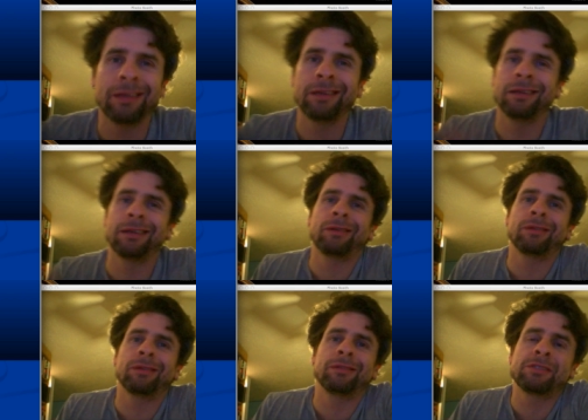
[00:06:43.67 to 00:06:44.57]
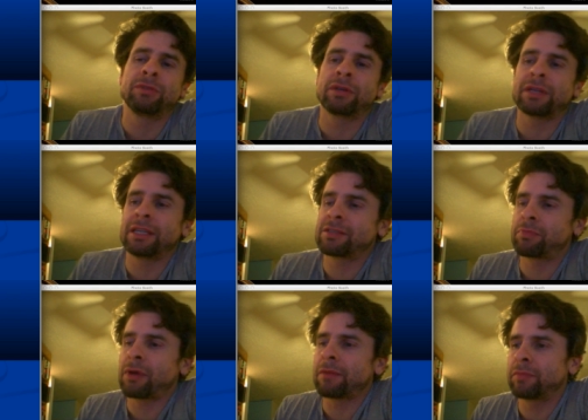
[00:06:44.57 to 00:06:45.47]
like this book is
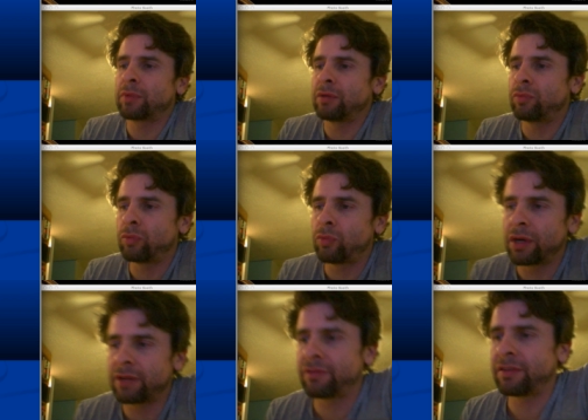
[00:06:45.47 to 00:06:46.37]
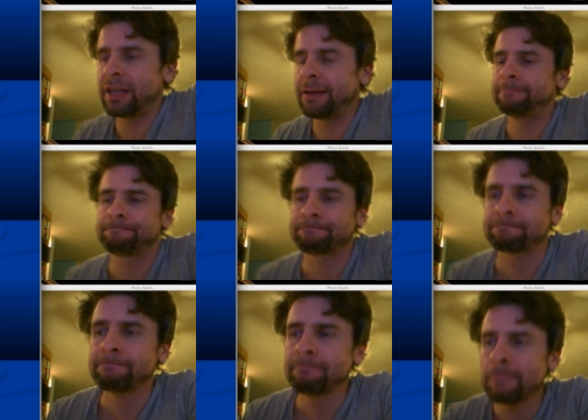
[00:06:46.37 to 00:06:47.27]
probably one of the,
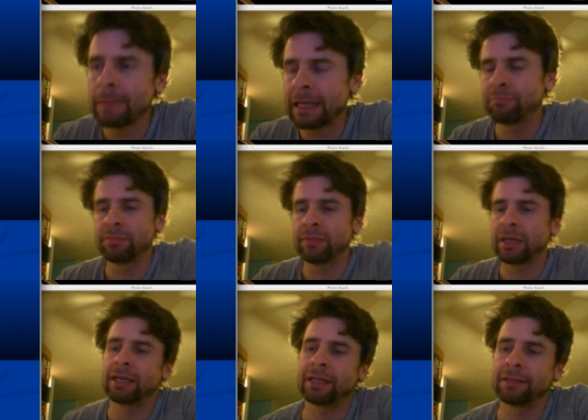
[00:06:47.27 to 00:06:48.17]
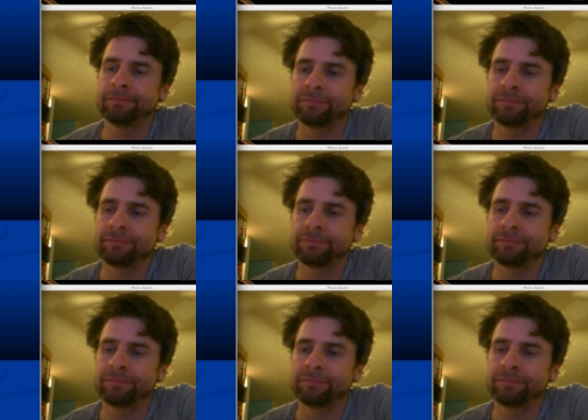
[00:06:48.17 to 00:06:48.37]
I